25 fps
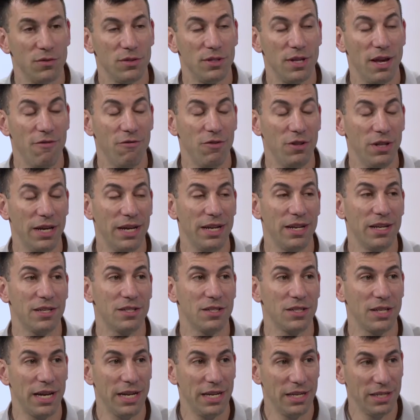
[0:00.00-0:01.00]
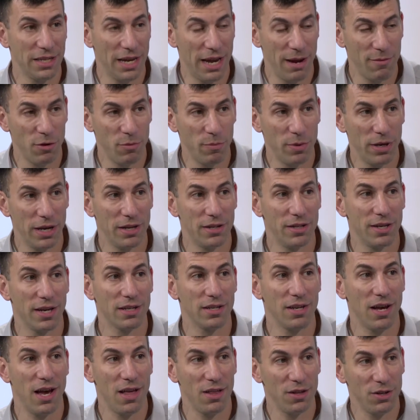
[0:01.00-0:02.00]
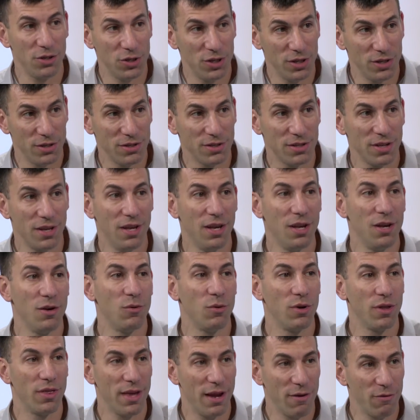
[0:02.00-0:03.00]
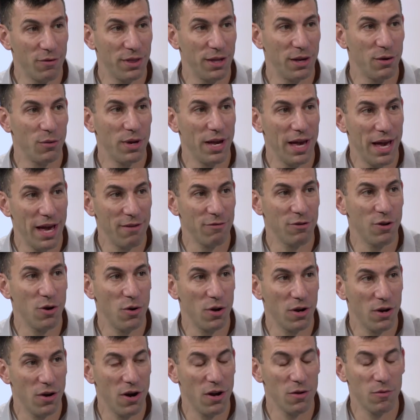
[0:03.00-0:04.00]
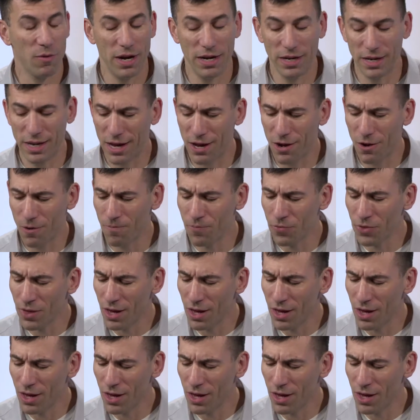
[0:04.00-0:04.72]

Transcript: definitely an exciting time to be a technologist with everything we have going on right now.